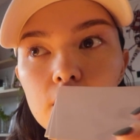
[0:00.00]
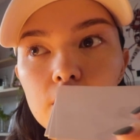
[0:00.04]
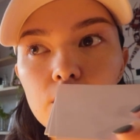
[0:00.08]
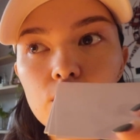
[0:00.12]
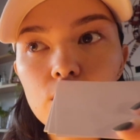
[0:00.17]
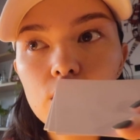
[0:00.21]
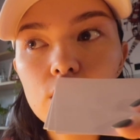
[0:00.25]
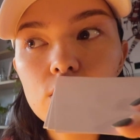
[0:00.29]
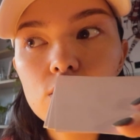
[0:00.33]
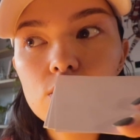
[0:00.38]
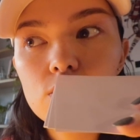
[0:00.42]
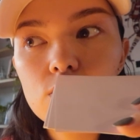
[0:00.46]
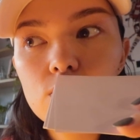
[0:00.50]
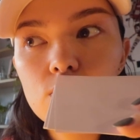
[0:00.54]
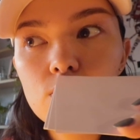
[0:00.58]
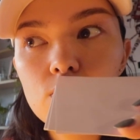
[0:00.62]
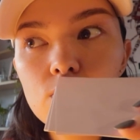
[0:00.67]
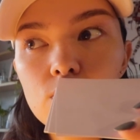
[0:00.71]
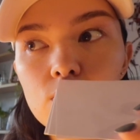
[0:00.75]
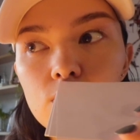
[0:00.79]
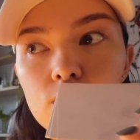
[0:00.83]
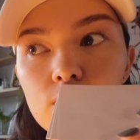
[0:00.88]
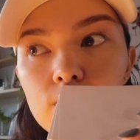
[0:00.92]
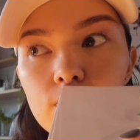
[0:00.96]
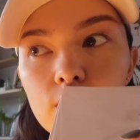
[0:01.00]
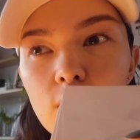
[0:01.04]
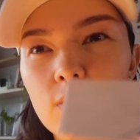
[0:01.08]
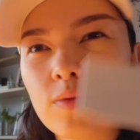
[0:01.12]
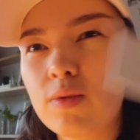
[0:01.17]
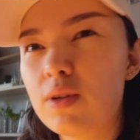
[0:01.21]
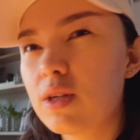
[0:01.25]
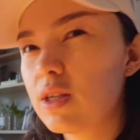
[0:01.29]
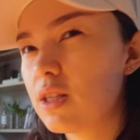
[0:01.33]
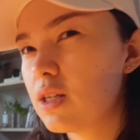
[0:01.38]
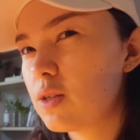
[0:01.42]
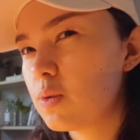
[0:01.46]
pretty soon,
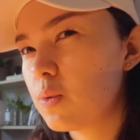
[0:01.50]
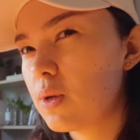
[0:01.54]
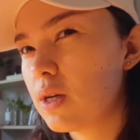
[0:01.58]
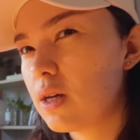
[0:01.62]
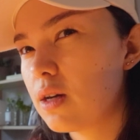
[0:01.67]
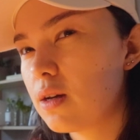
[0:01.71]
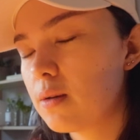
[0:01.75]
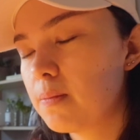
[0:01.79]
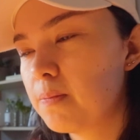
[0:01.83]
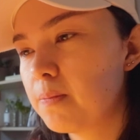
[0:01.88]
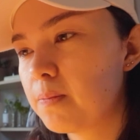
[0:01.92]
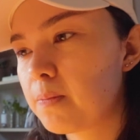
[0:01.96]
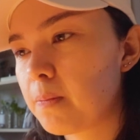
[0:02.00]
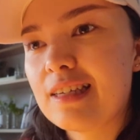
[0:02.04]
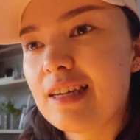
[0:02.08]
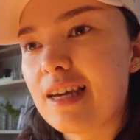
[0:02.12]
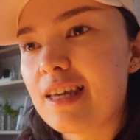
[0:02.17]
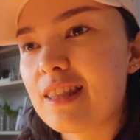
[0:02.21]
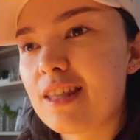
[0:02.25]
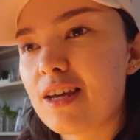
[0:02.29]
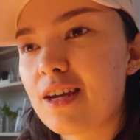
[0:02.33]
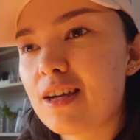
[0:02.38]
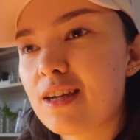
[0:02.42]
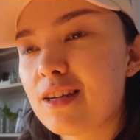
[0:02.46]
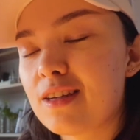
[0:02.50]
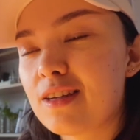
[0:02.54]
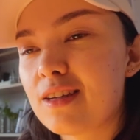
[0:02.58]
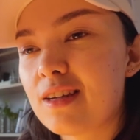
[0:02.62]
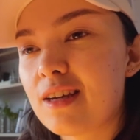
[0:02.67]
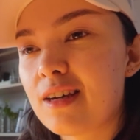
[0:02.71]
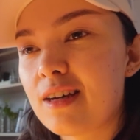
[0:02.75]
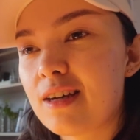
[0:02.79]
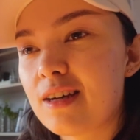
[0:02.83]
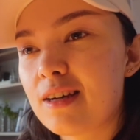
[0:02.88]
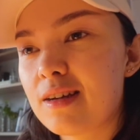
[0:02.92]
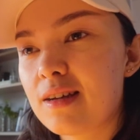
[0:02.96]
hopefully this week. And then
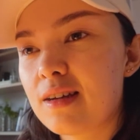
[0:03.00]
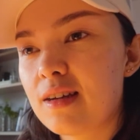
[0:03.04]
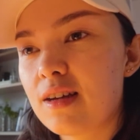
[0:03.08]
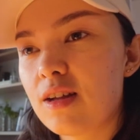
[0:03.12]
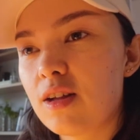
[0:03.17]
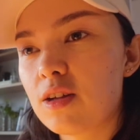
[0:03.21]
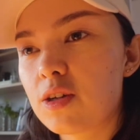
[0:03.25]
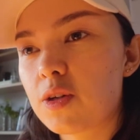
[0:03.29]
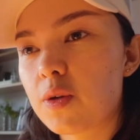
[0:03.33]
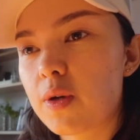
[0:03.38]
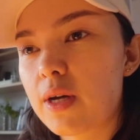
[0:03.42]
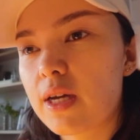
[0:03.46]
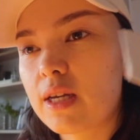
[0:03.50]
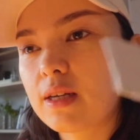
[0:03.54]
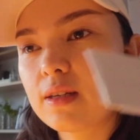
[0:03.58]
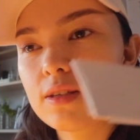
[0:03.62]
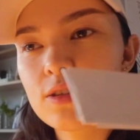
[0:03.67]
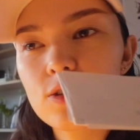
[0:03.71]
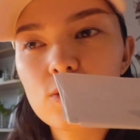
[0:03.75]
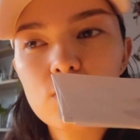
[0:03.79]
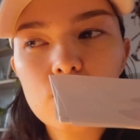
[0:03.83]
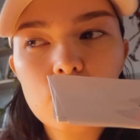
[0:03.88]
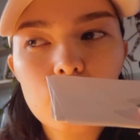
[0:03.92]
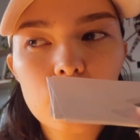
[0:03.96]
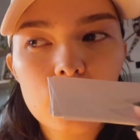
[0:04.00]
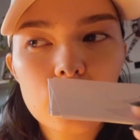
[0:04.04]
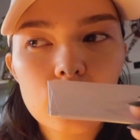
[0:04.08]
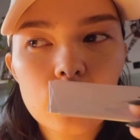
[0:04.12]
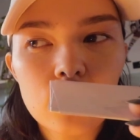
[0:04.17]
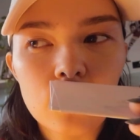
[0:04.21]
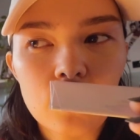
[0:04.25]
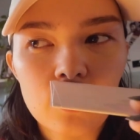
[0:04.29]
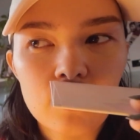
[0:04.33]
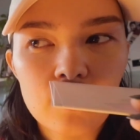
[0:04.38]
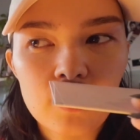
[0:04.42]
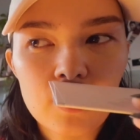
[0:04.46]
I'll go ahead and do the
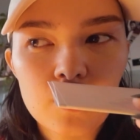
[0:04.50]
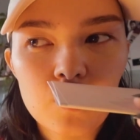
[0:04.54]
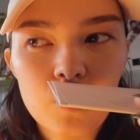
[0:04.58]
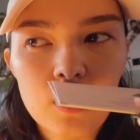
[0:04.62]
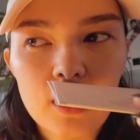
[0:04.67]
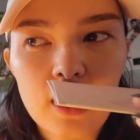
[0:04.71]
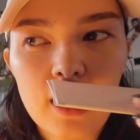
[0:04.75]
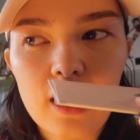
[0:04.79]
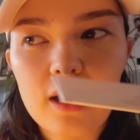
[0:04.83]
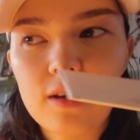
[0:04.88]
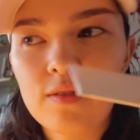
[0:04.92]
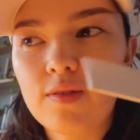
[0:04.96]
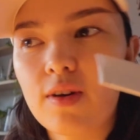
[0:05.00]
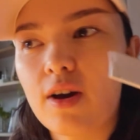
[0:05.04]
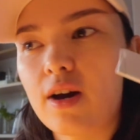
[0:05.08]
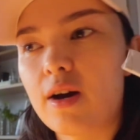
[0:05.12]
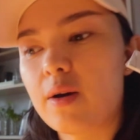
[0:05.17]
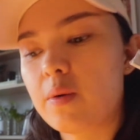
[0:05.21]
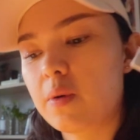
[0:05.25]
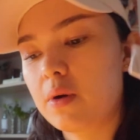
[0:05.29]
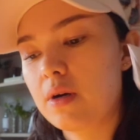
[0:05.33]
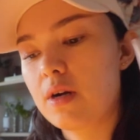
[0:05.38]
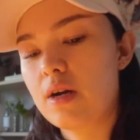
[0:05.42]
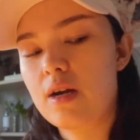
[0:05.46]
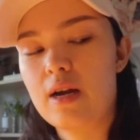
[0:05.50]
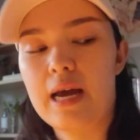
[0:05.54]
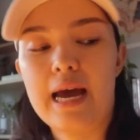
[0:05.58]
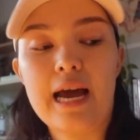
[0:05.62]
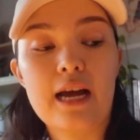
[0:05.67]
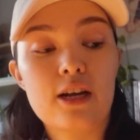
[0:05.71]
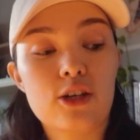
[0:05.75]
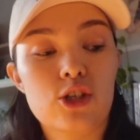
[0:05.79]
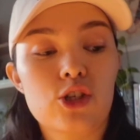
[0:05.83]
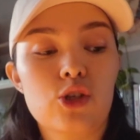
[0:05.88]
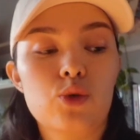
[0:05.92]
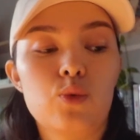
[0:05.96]
order and we'll have our
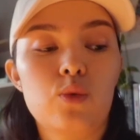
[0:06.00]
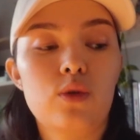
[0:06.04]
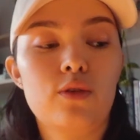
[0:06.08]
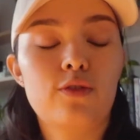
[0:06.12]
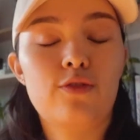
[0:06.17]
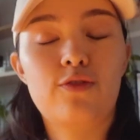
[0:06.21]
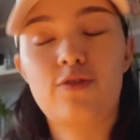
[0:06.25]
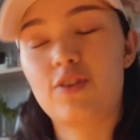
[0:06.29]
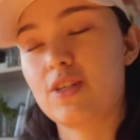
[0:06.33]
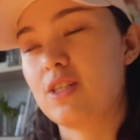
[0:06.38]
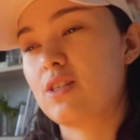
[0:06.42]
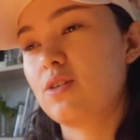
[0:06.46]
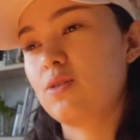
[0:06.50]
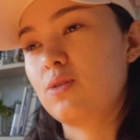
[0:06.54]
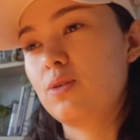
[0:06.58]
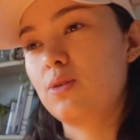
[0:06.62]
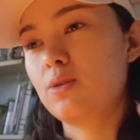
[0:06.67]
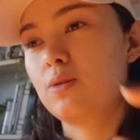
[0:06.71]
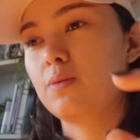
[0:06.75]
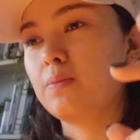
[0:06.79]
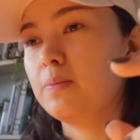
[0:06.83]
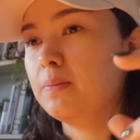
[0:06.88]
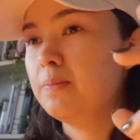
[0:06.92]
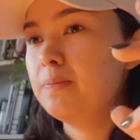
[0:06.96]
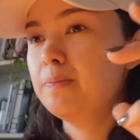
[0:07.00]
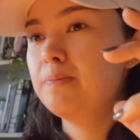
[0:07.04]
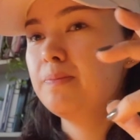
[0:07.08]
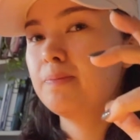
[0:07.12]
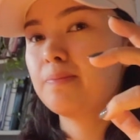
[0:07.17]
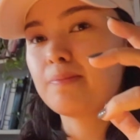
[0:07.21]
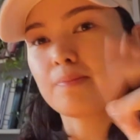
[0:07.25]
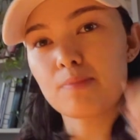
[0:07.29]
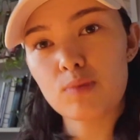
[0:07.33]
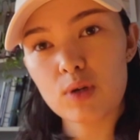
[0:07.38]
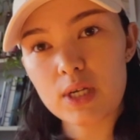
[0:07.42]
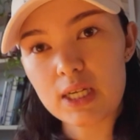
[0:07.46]
actual physical
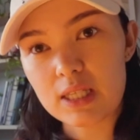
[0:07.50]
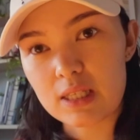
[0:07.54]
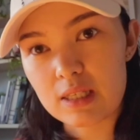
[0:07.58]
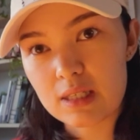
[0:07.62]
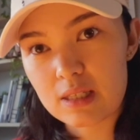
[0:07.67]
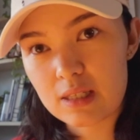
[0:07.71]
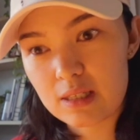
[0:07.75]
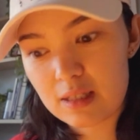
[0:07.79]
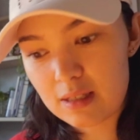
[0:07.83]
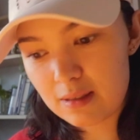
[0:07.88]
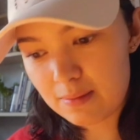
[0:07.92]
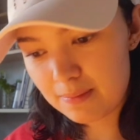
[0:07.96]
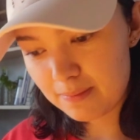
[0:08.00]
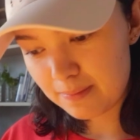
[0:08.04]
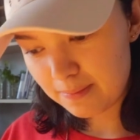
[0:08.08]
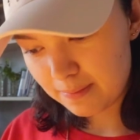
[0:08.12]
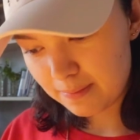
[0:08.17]
prints.